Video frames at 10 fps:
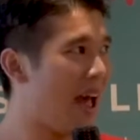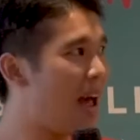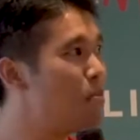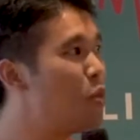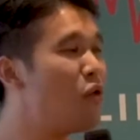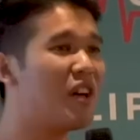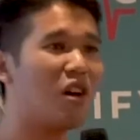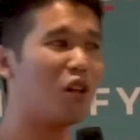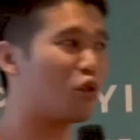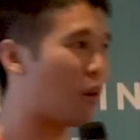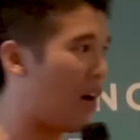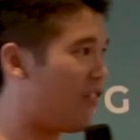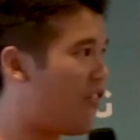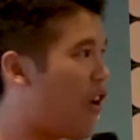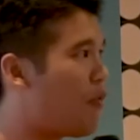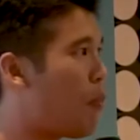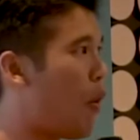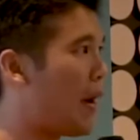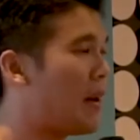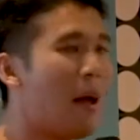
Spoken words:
And moving on to our 4th point.